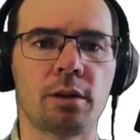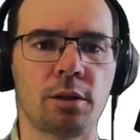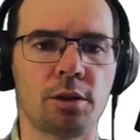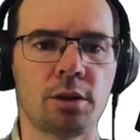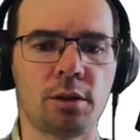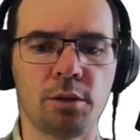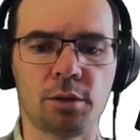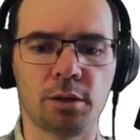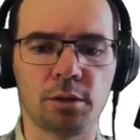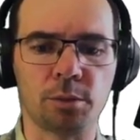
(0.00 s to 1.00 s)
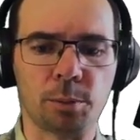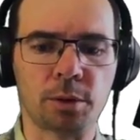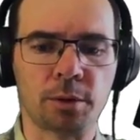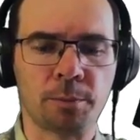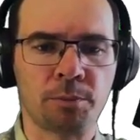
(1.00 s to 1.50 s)
just using
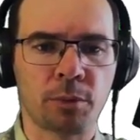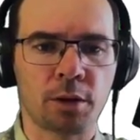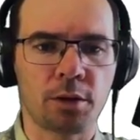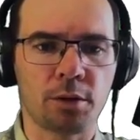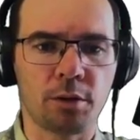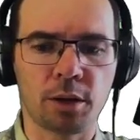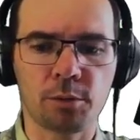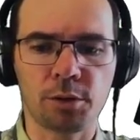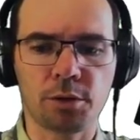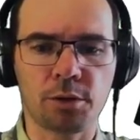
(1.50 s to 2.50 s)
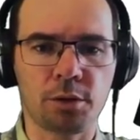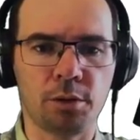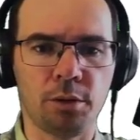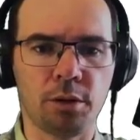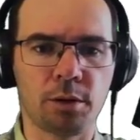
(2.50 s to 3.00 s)
loops. So I want to
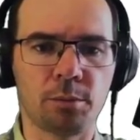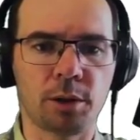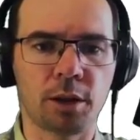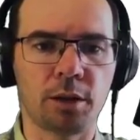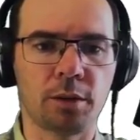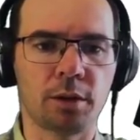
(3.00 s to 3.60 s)
call my